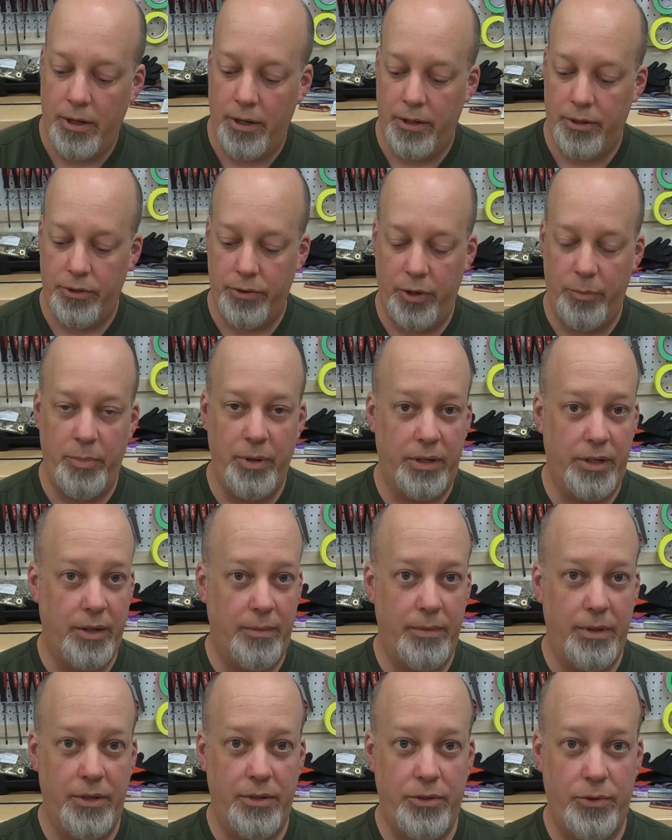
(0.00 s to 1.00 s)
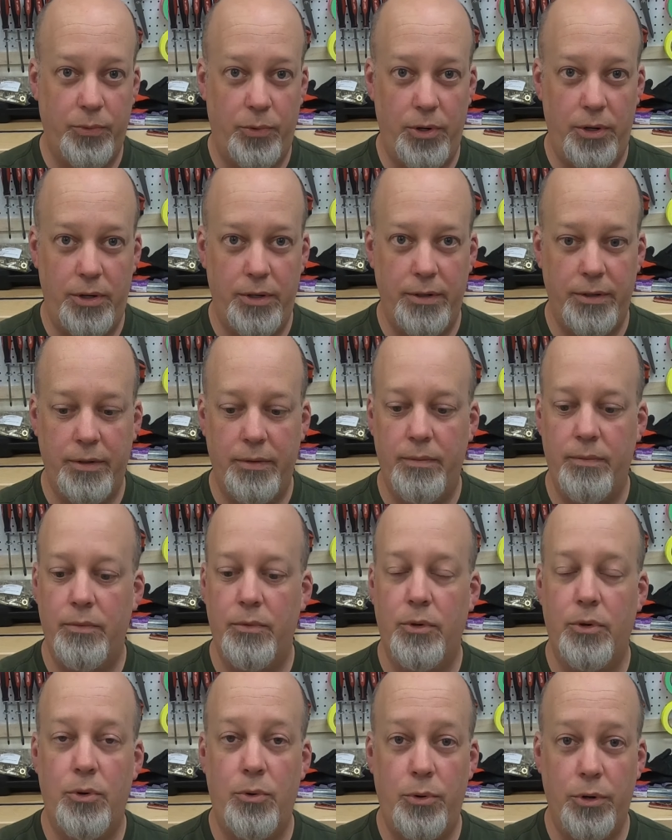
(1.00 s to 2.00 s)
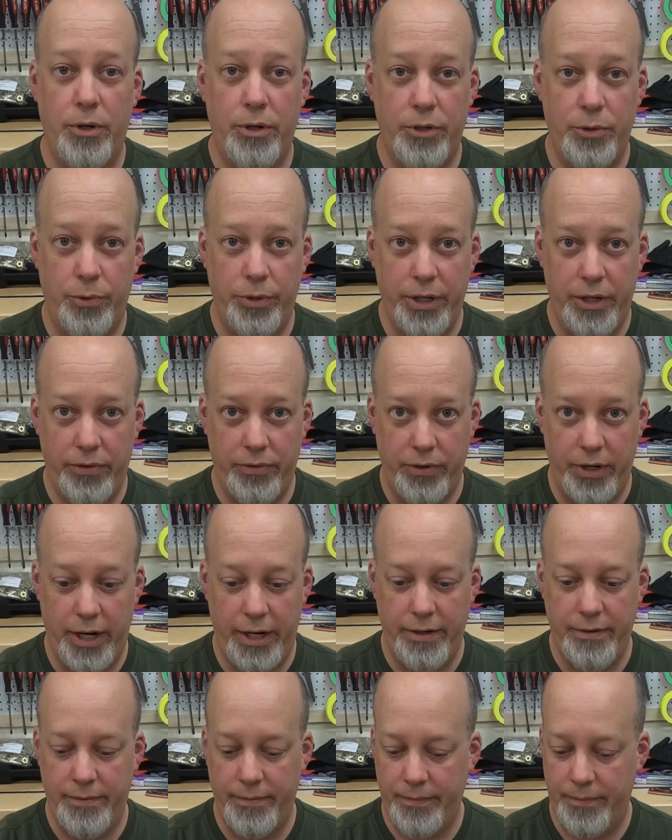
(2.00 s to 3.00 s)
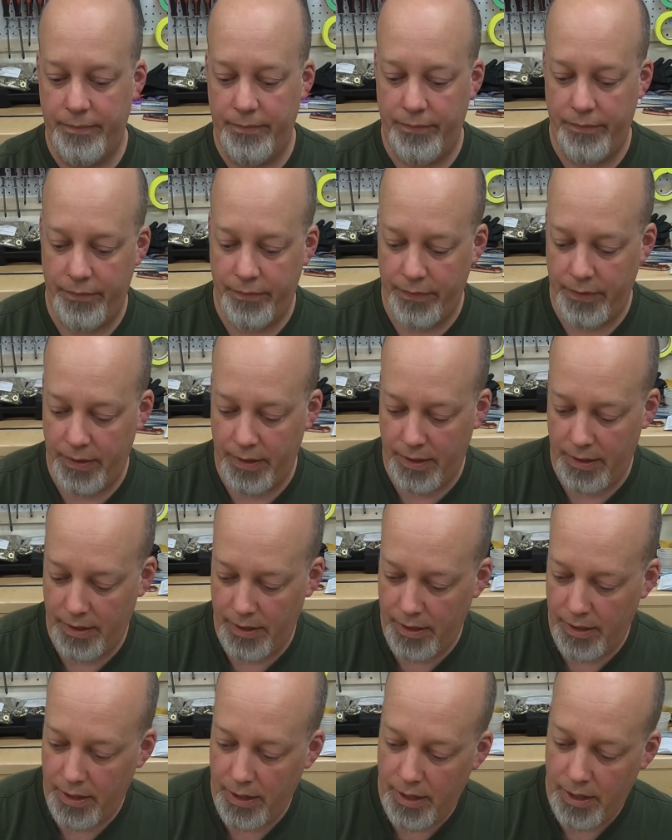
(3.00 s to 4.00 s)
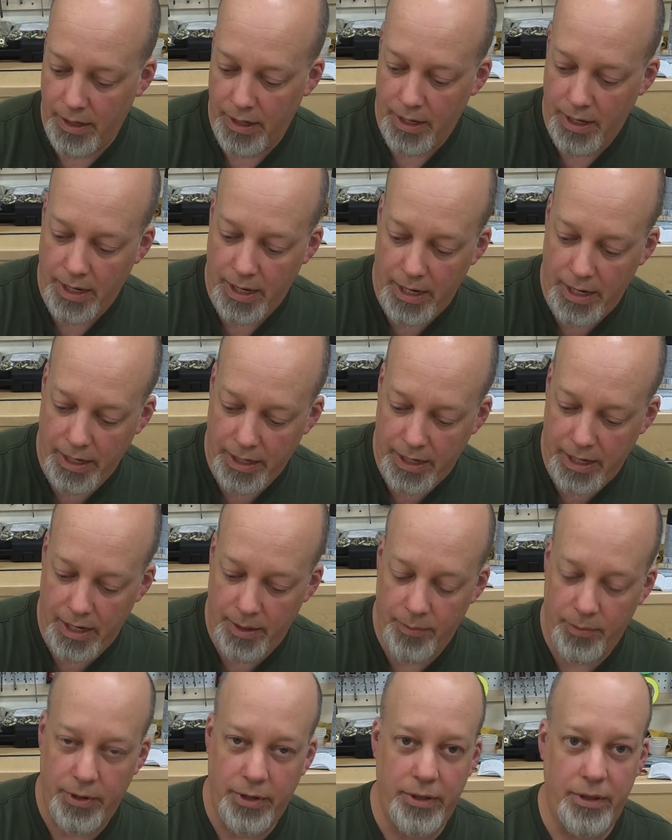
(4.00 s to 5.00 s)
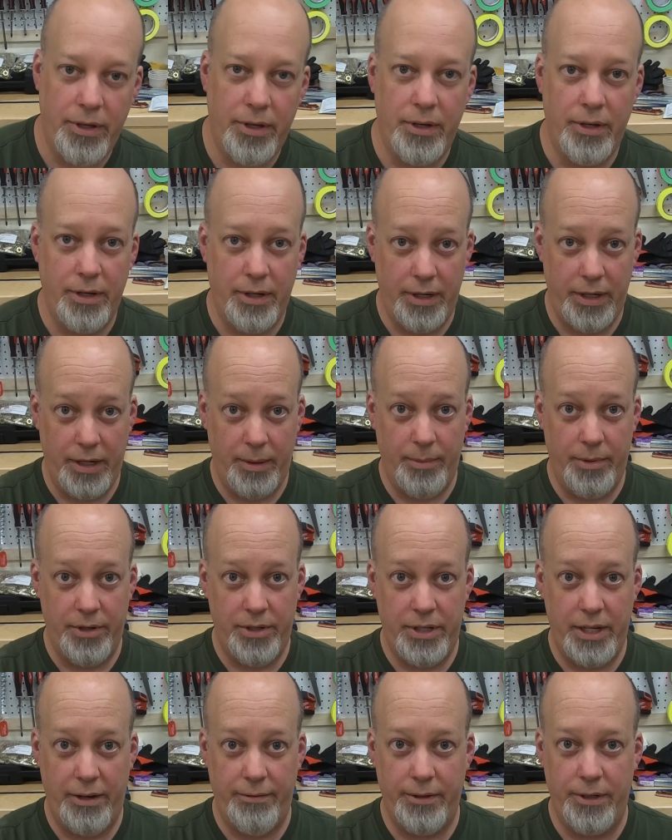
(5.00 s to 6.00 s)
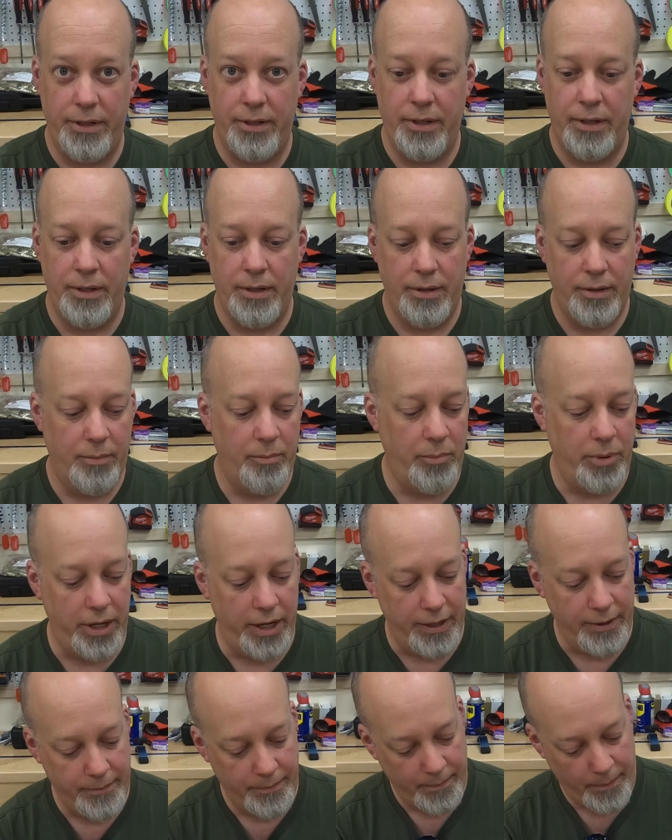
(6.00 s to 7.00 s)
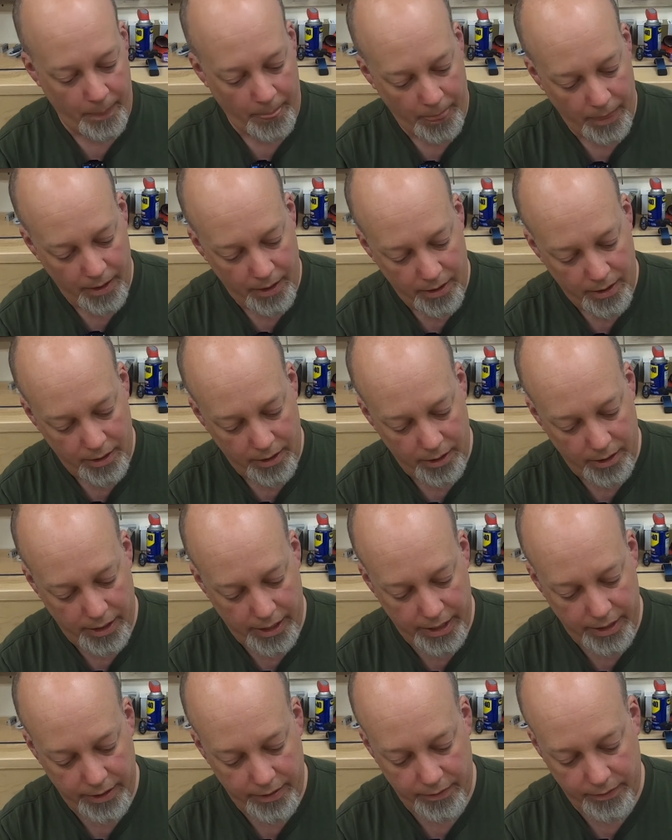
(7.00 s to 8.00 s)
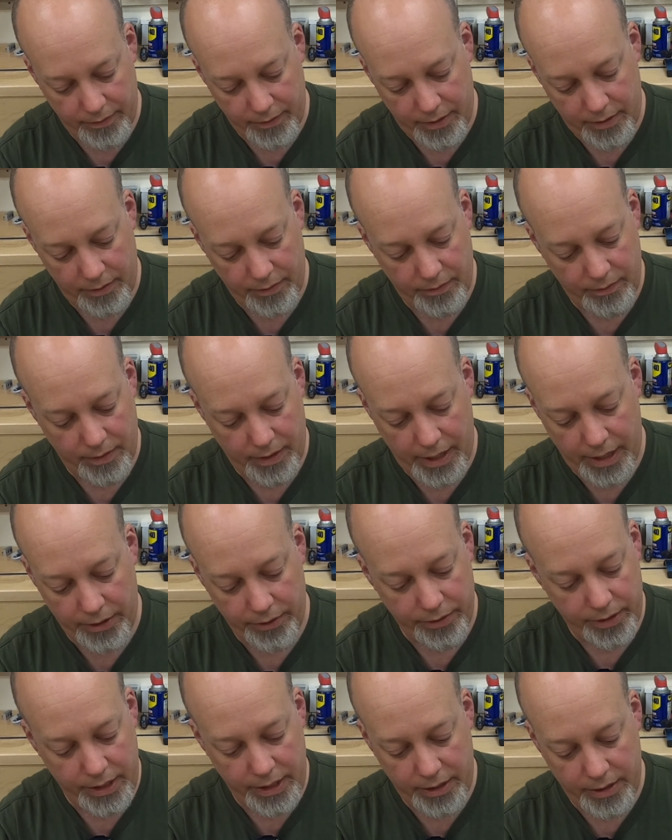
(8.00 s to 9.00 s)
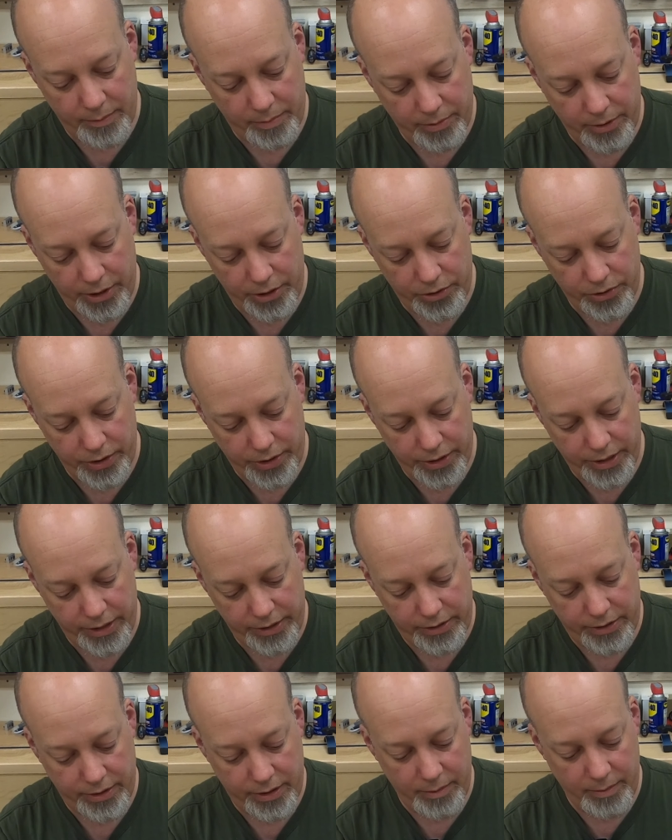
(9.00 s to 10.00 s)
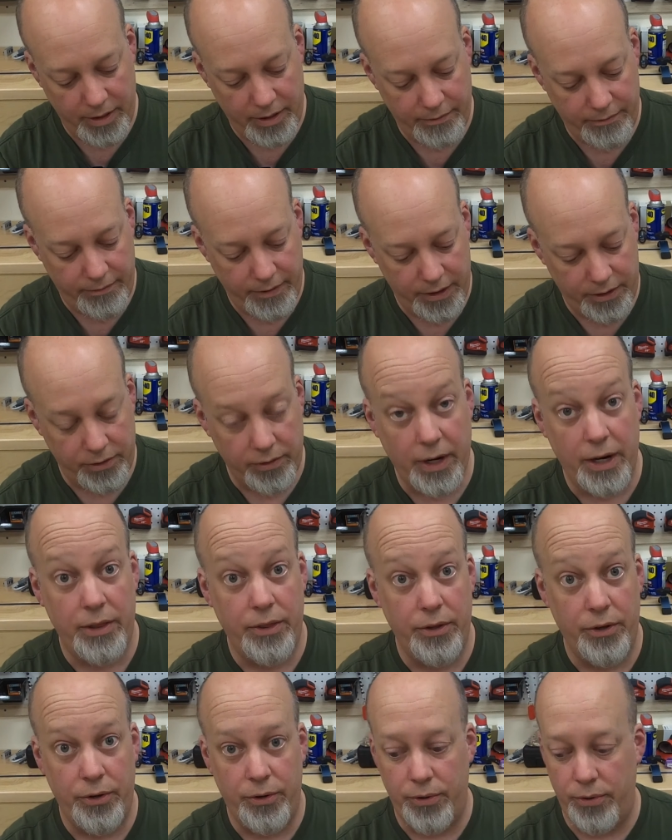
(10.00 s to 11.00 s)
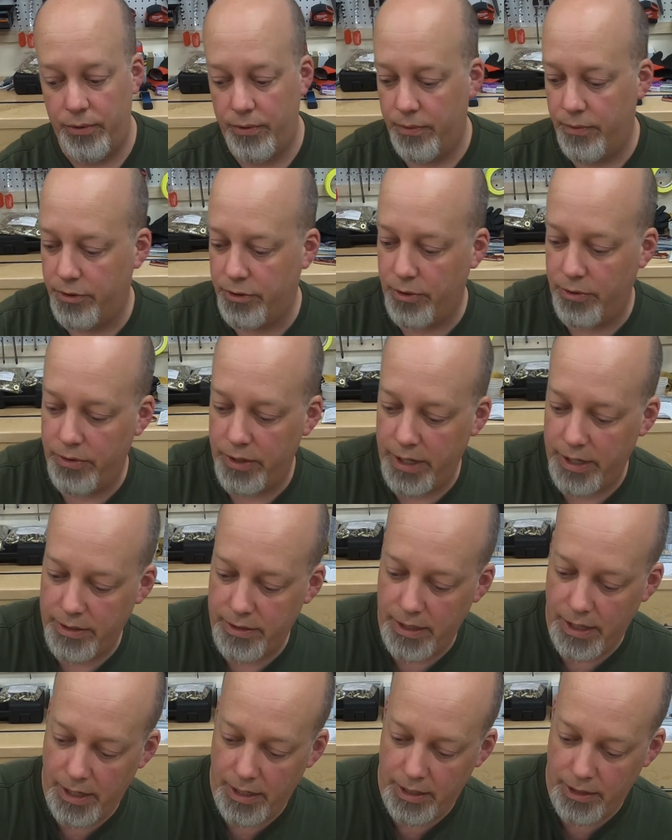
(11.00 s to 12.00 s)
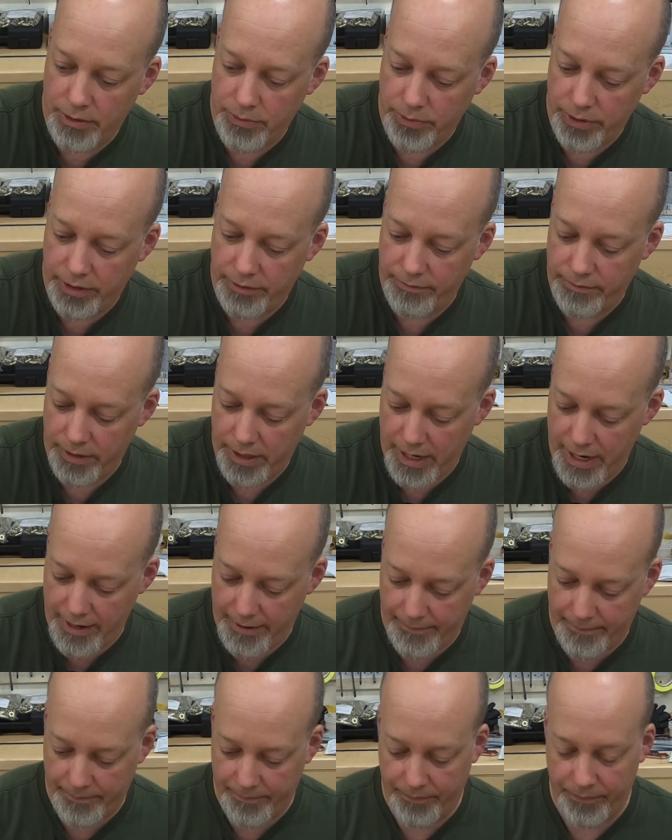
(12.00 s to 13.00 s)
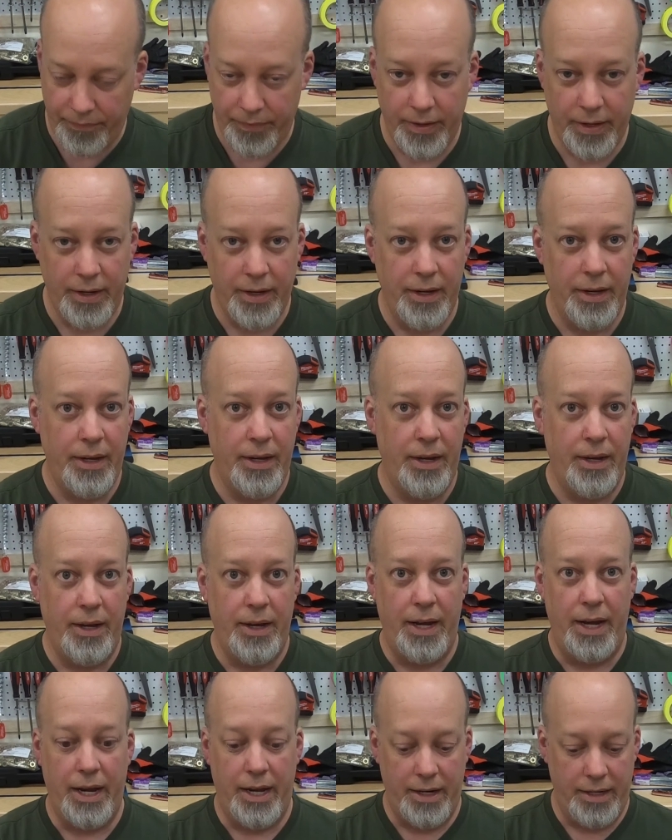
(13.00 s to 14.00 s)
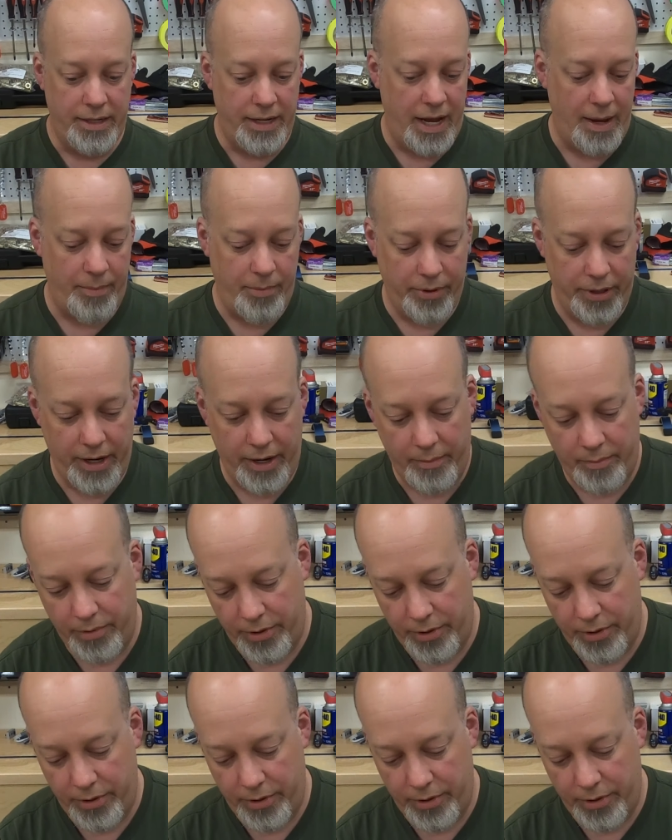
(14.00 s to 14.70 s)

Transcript: So I picked up this DeWALT 1/4 thread, and it came with a number 7 bit. Now I don't need to pre-drill this. The bit fits right in the hole, so thanks to 80-20 for that. I can tap without